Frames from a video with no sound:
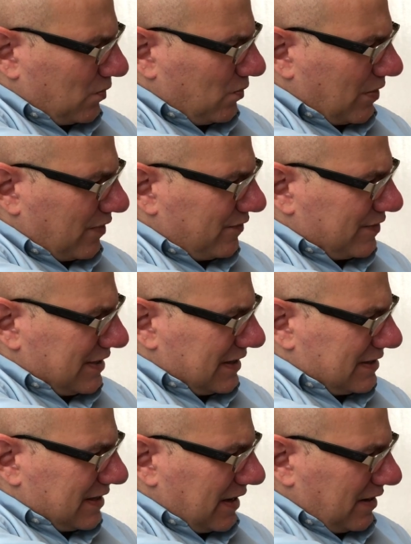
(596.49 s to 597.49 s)
rough
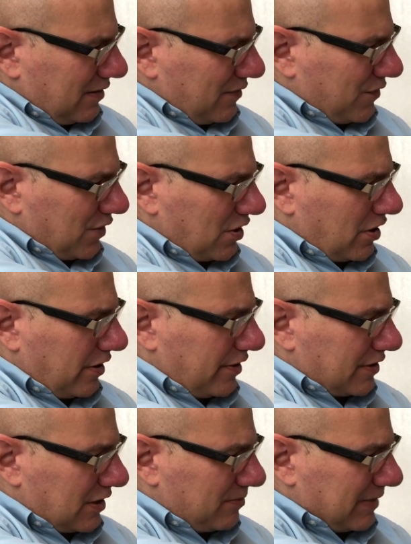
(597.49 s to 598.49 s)
detail of the
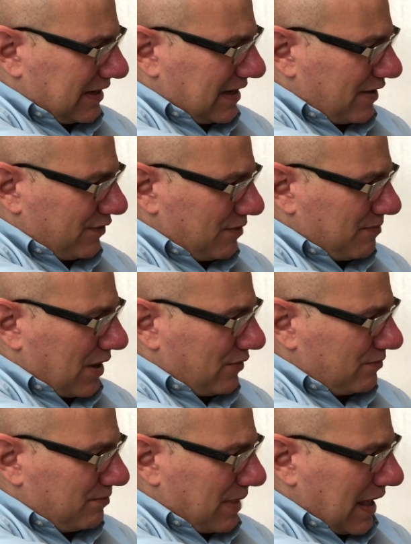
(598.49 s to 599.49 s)
cart coming down the
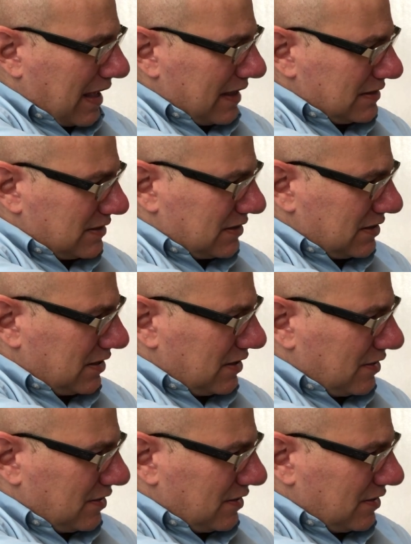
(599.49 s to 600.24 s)
mountain pass,